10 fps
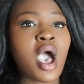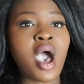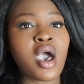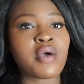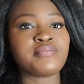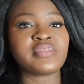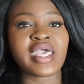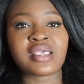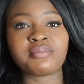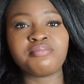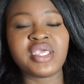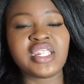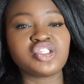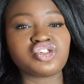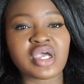um, like
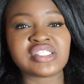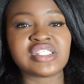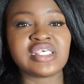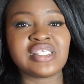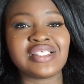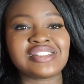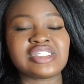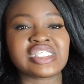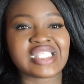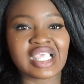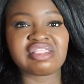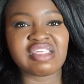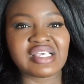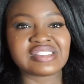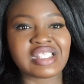midi dresses, just like
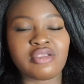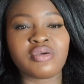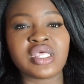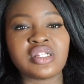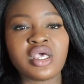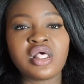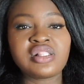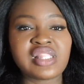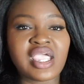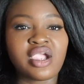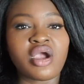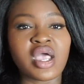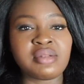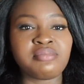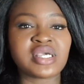things that you can
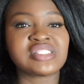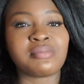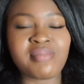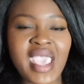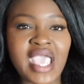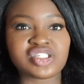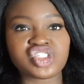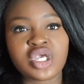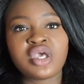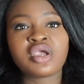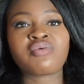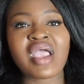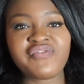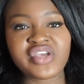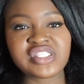layer and mix and match
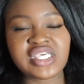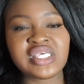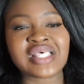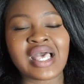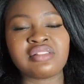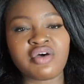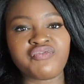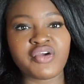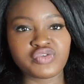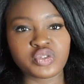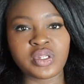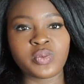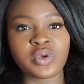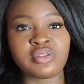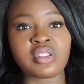graphic tees. I love Forever
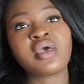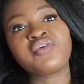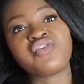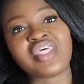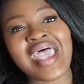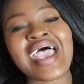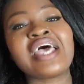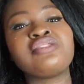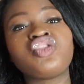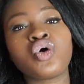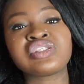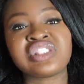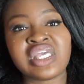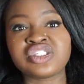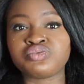21 for that. And those
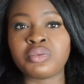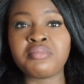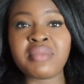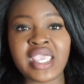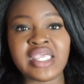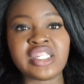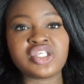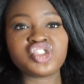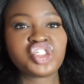things remain